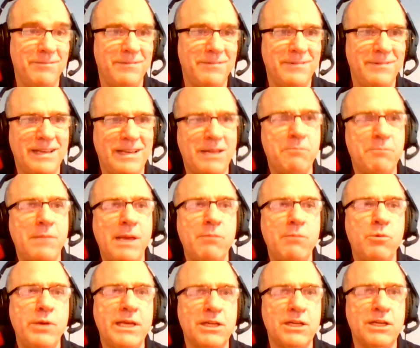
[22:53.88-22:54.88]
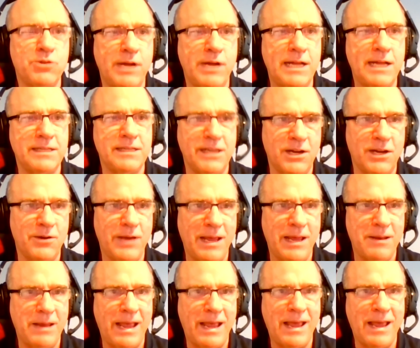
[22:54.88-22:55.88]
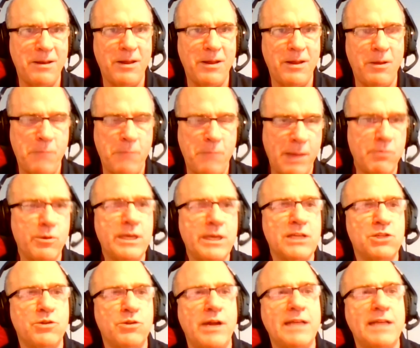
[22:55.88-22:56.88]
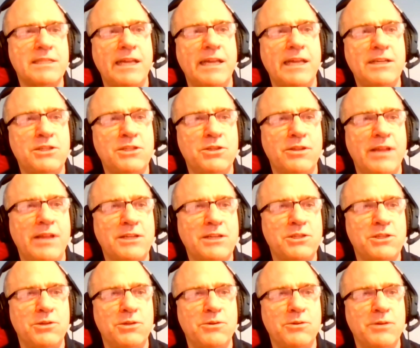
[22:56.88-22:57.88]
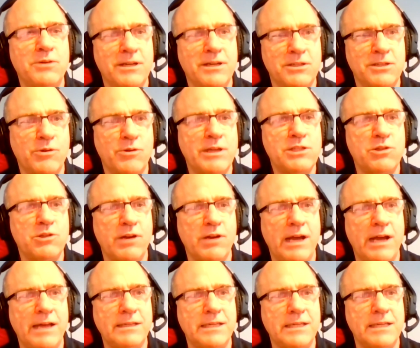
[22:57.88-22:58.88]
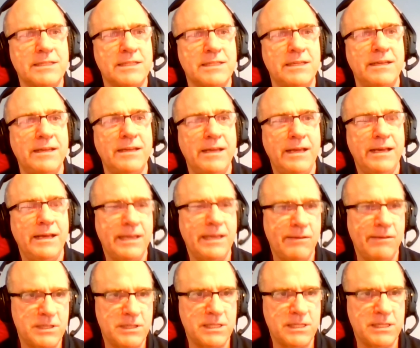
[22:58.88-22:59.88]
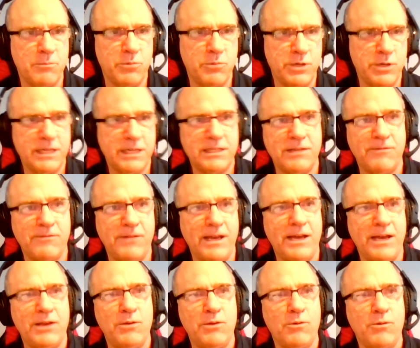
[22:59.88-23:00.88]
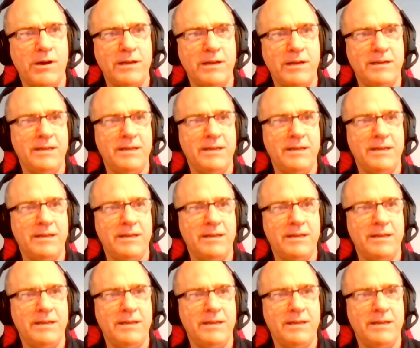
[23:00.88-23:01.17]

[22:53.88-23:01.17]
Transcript: maybe we can and maybe we can translate that to a terrestrial context and give us some predictive value on,